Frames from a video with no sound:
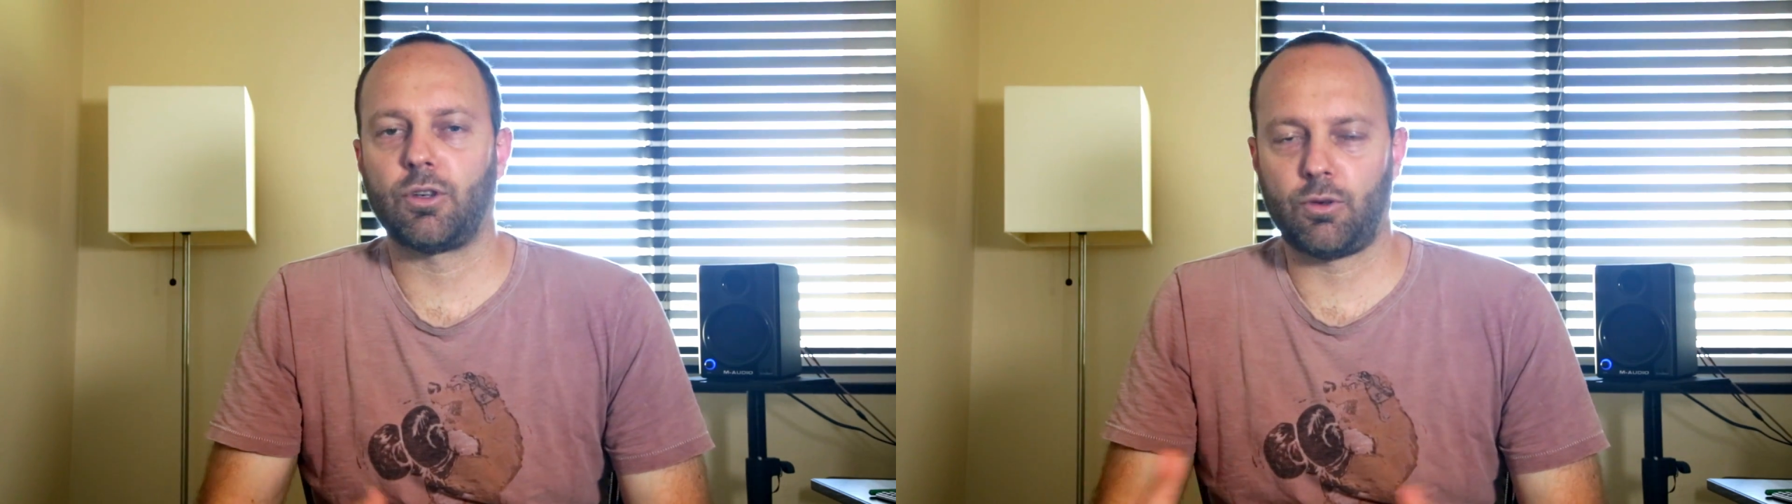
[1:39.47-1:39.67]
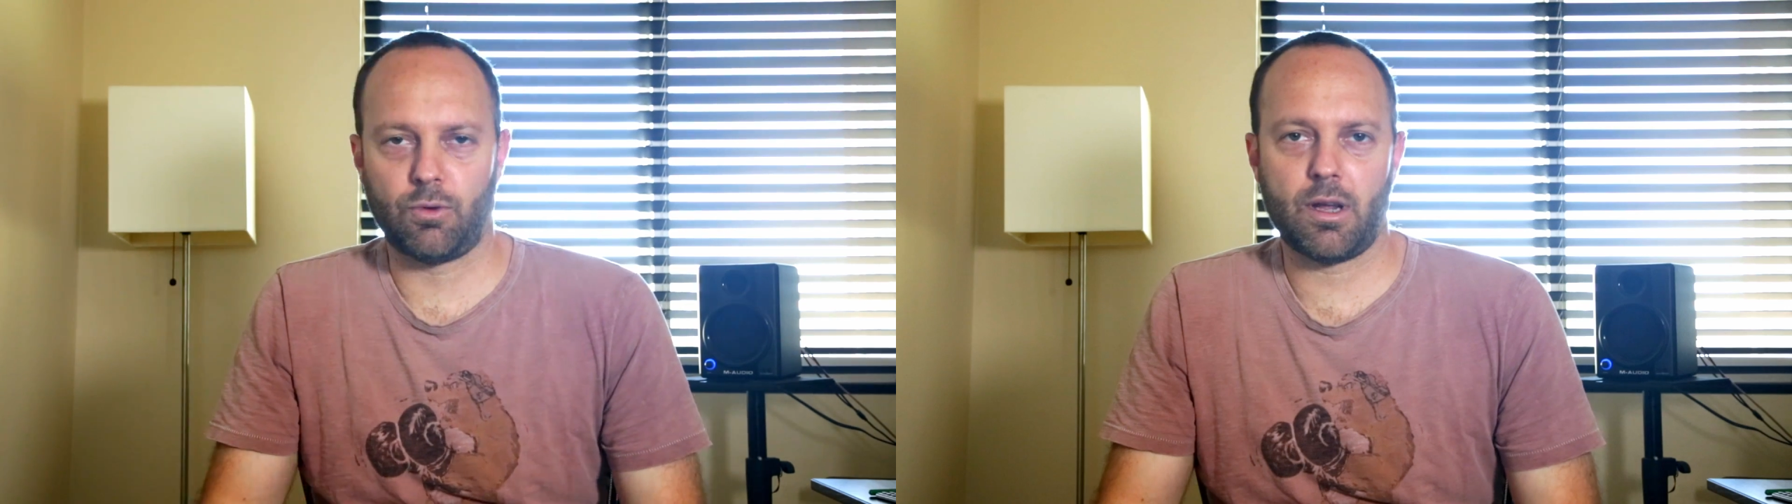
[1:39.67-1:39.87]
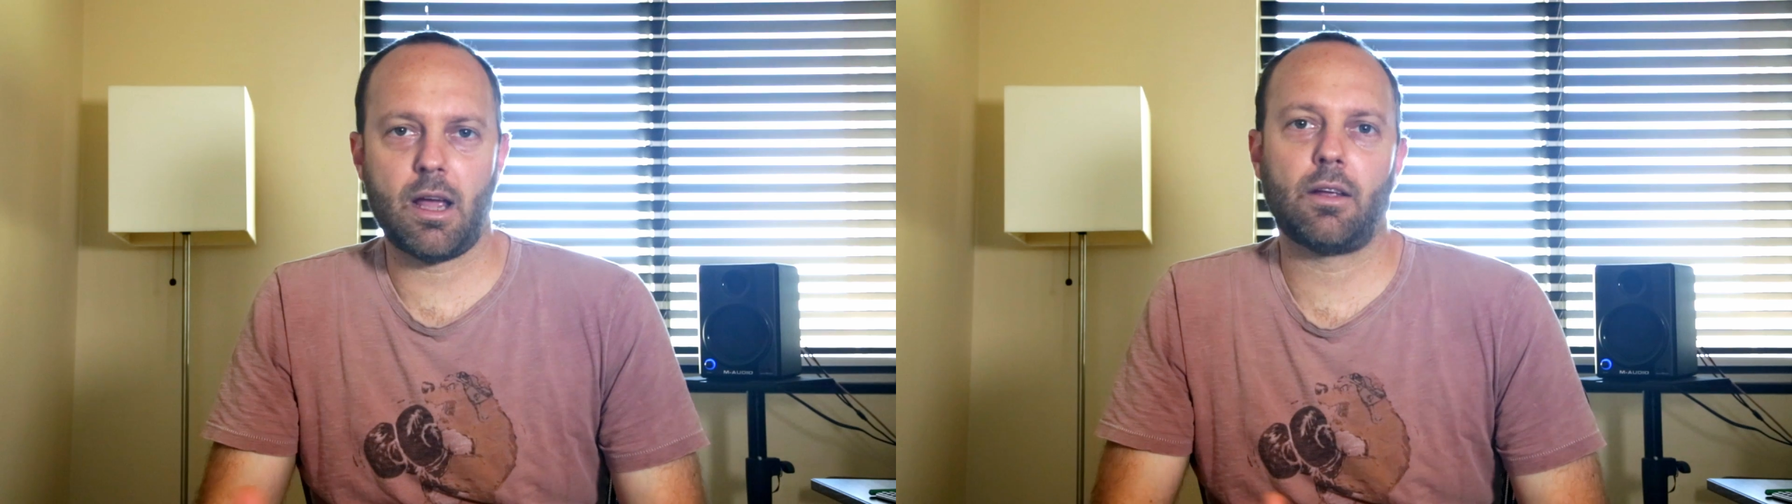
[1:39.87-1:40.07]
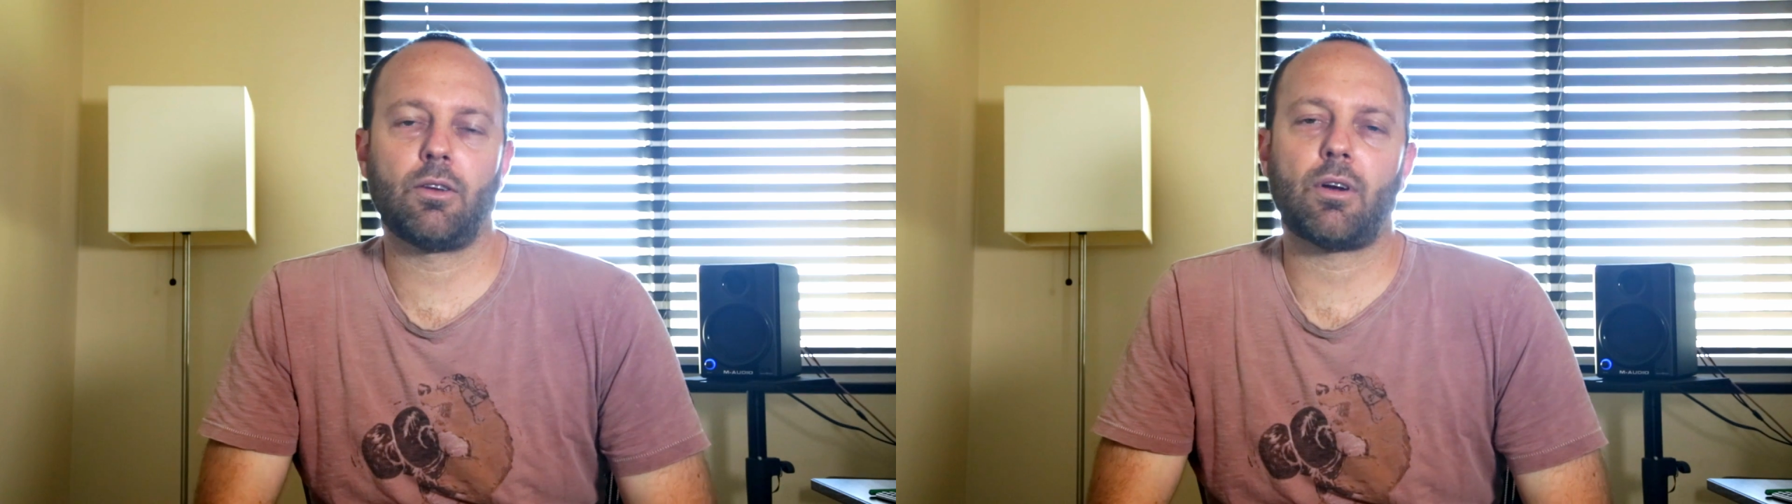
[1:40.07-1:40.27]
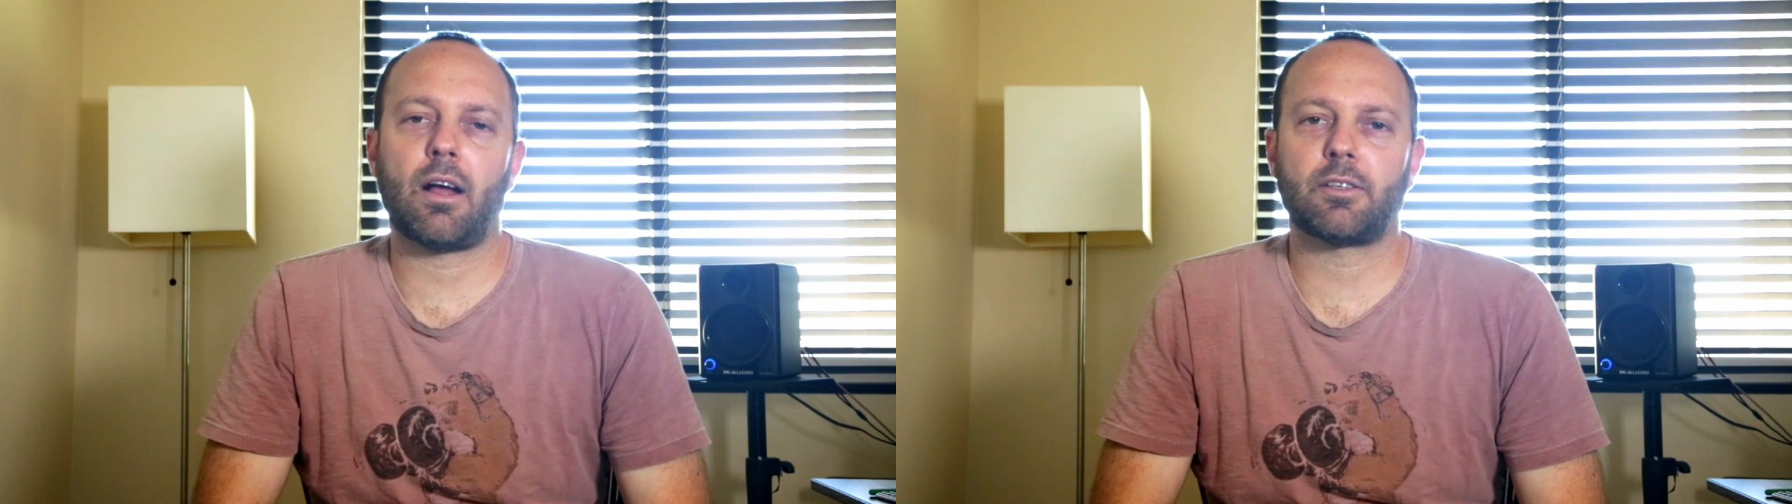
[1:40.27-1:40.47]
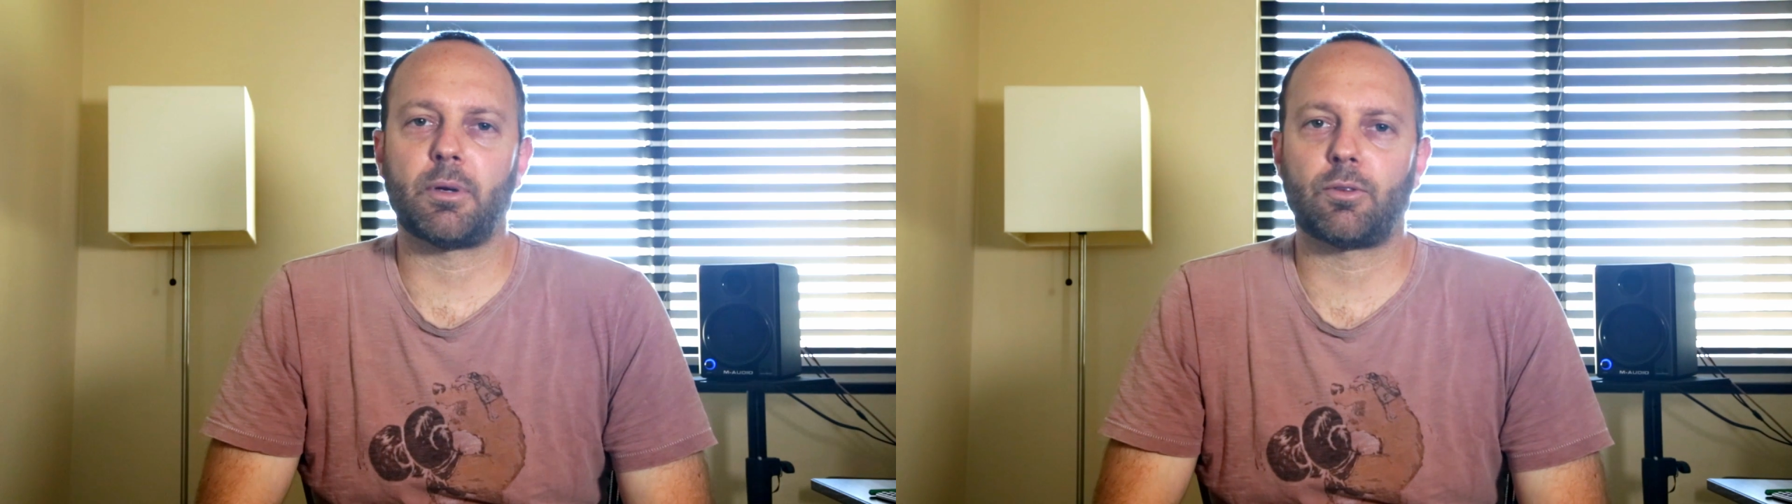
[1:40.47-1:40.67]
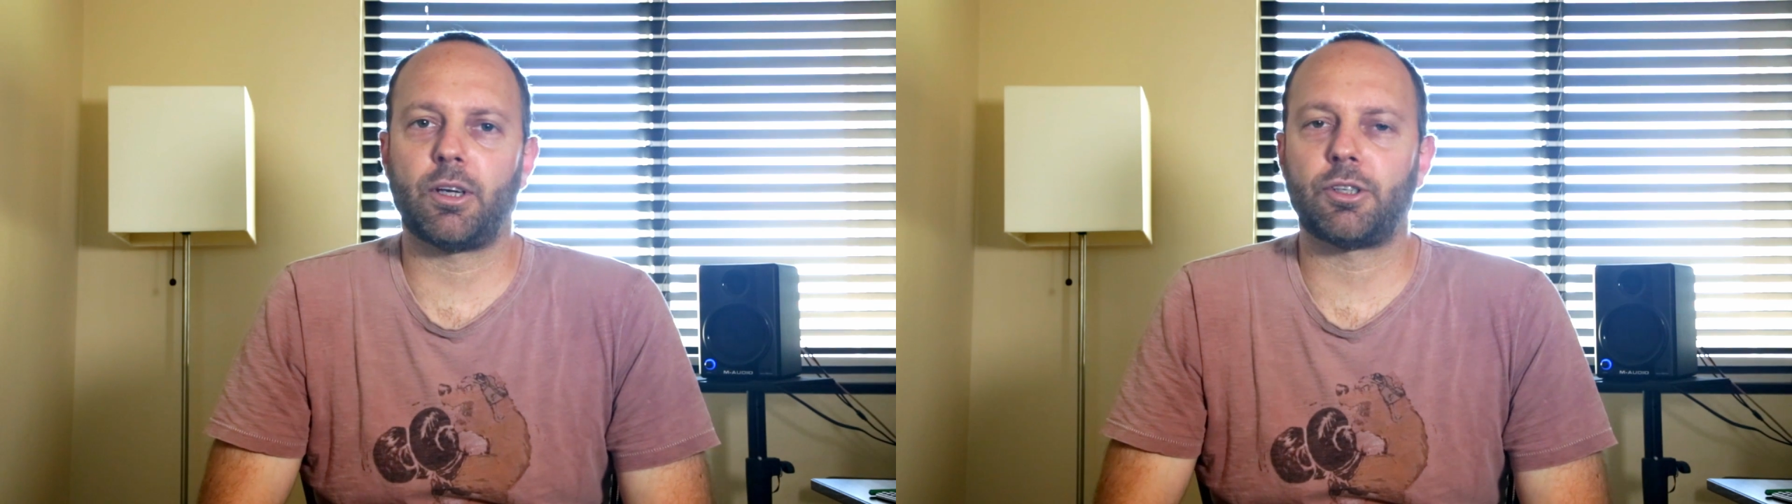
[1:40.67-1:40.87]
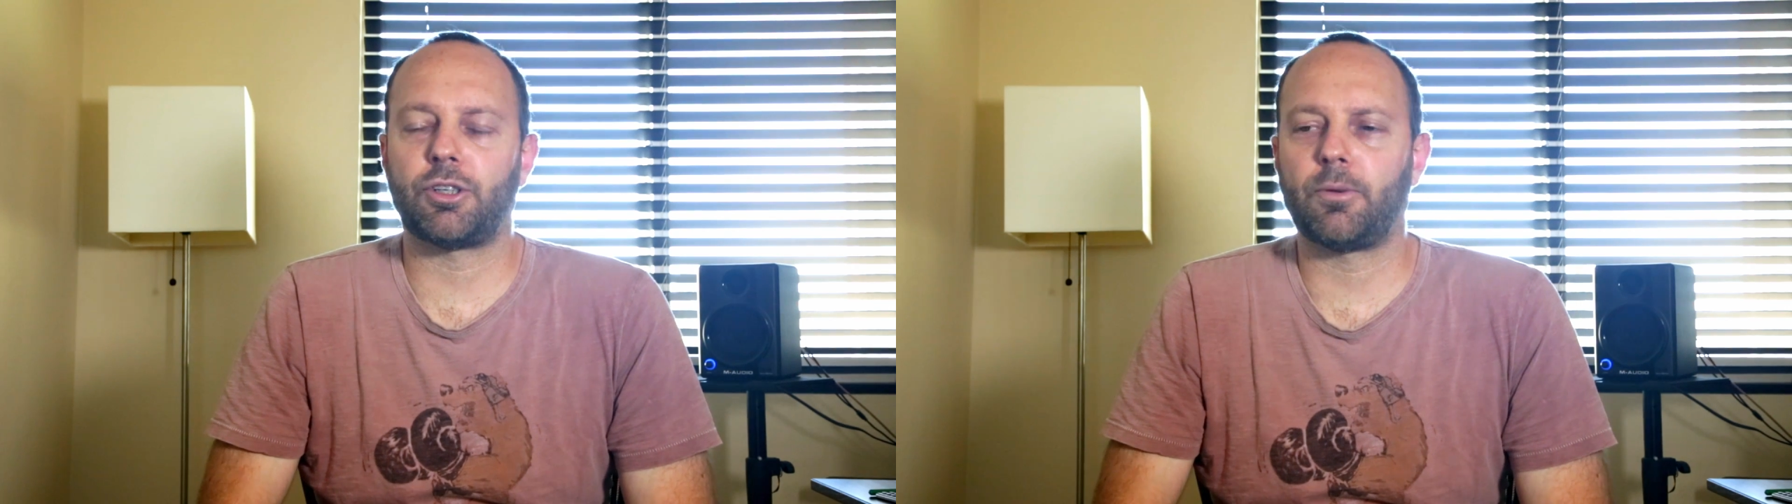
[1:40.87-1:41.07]
create your aspect
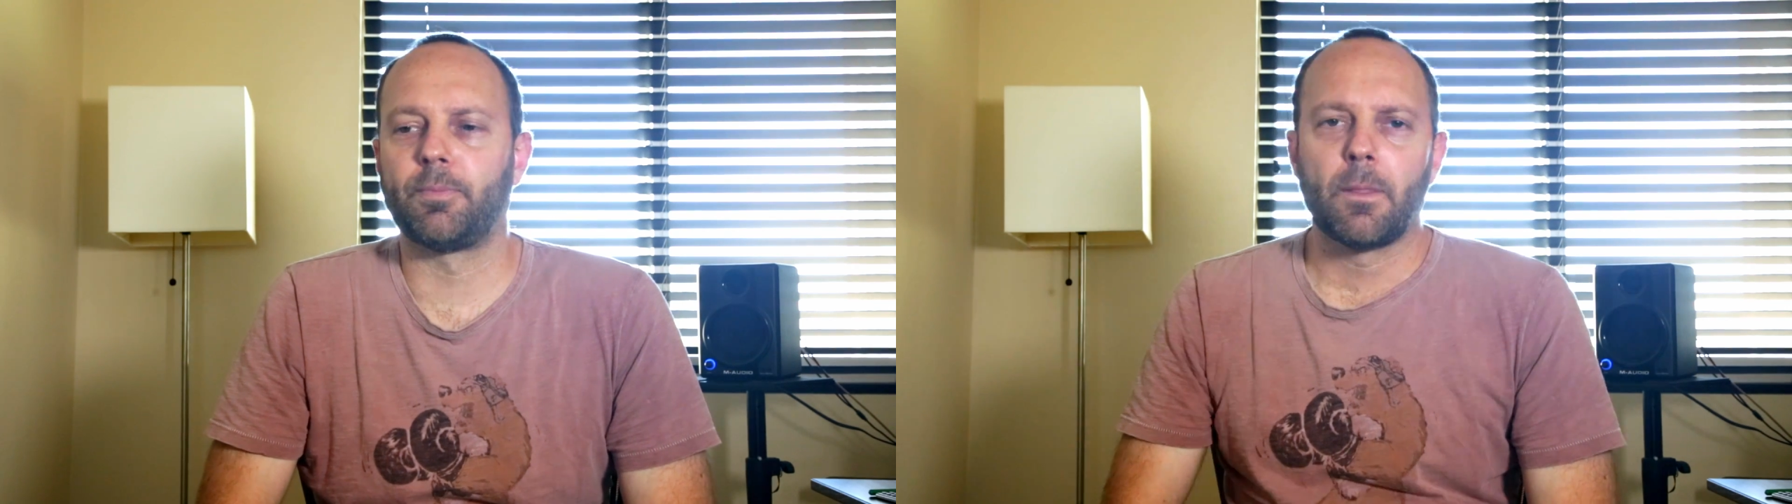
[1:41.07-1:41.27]
ratio.